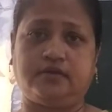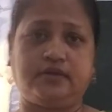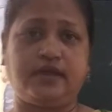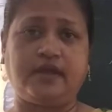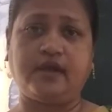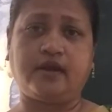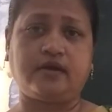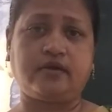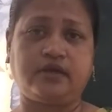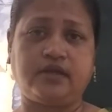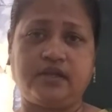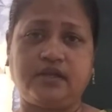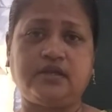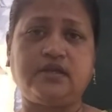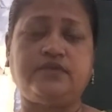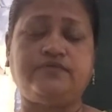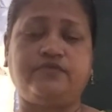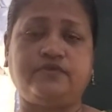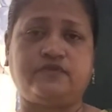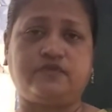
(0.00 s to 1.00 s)
they are
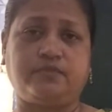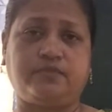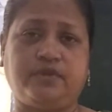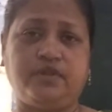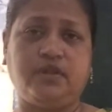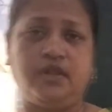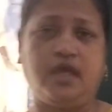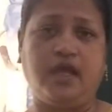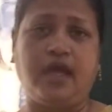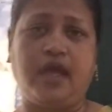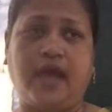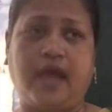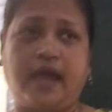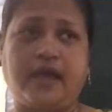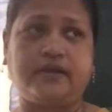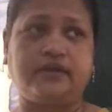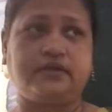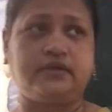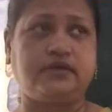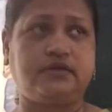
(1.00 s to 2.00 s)
indivisible,
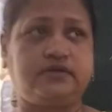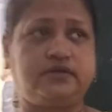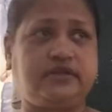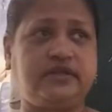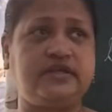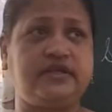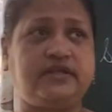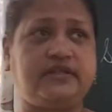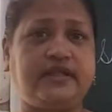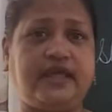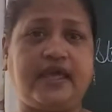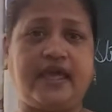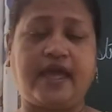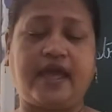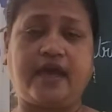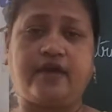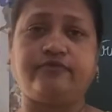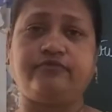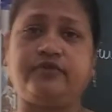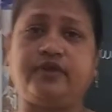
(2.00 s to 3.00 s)
and they
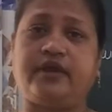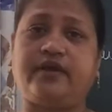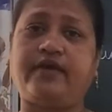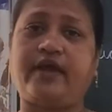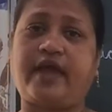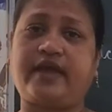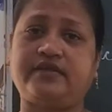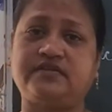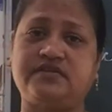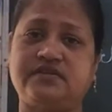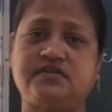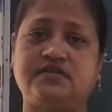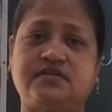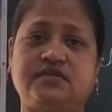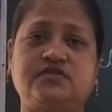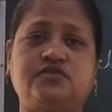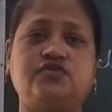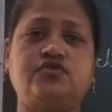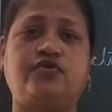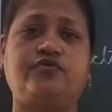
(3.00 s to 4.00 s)
have their
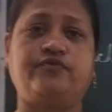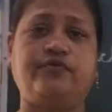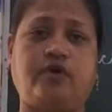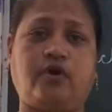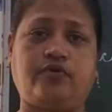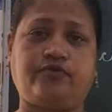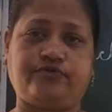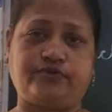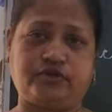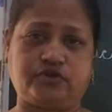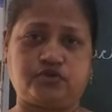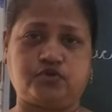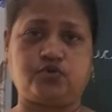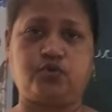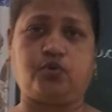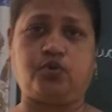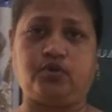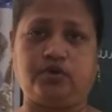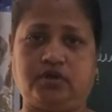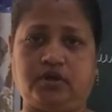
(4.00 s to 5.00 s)
existence of its
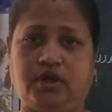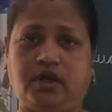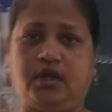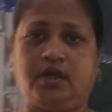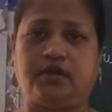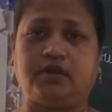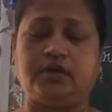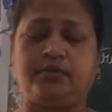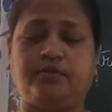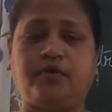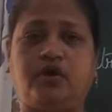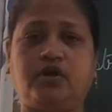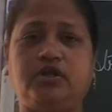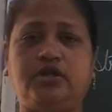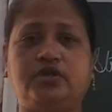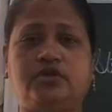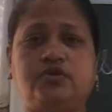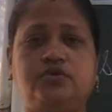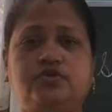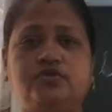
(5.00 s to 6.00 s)
own. The
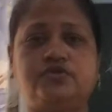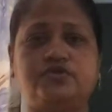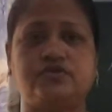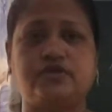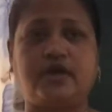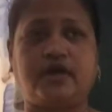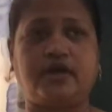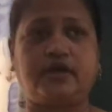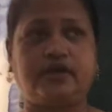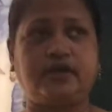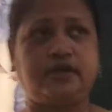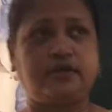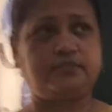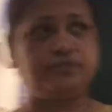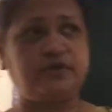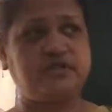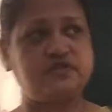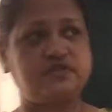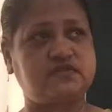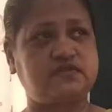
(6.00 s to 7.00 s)
molecules,
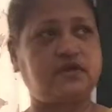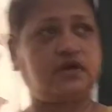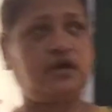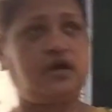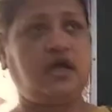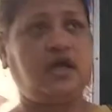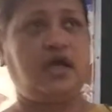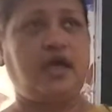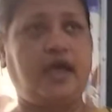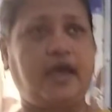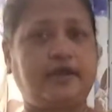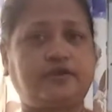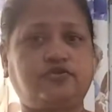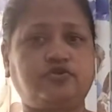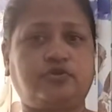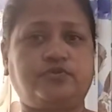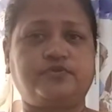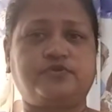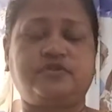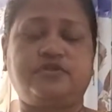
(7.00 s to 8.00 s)
that means the
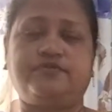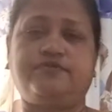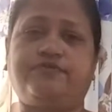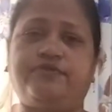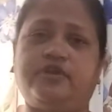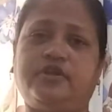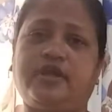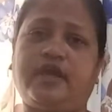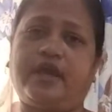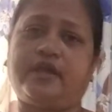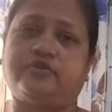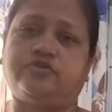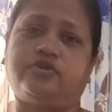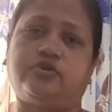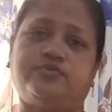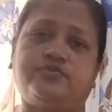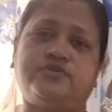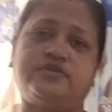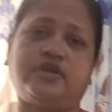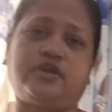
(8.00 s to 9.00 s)
atoms, different
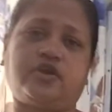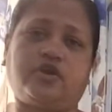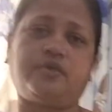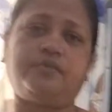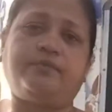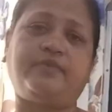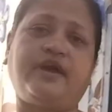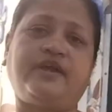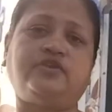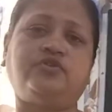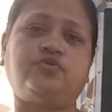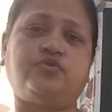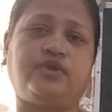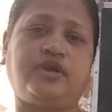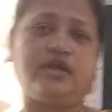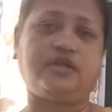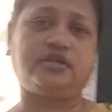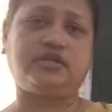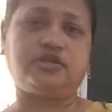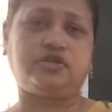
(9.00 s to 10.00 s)
atoms, they combine
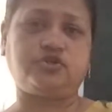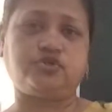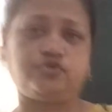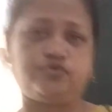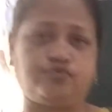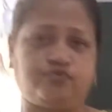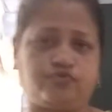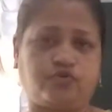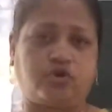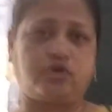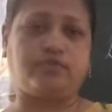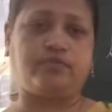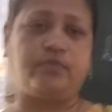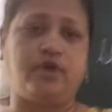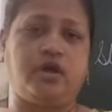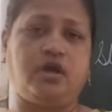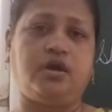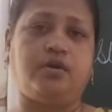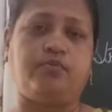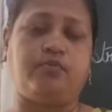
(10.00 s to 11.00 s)
together to form
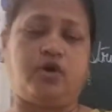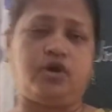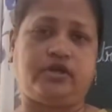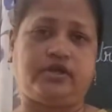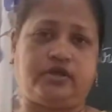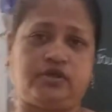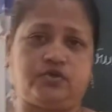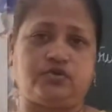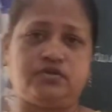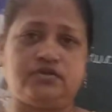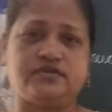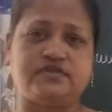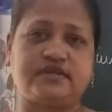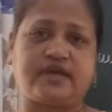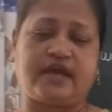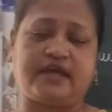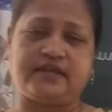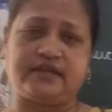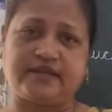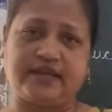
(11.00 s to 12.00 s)
molecules,
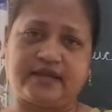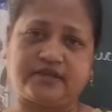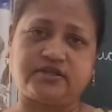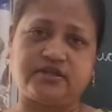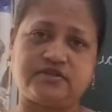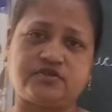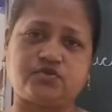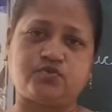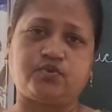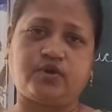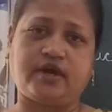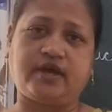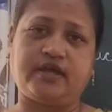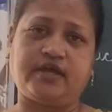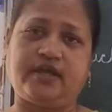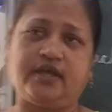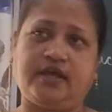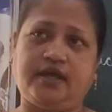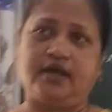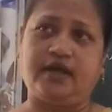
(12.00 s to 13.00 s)
and that is why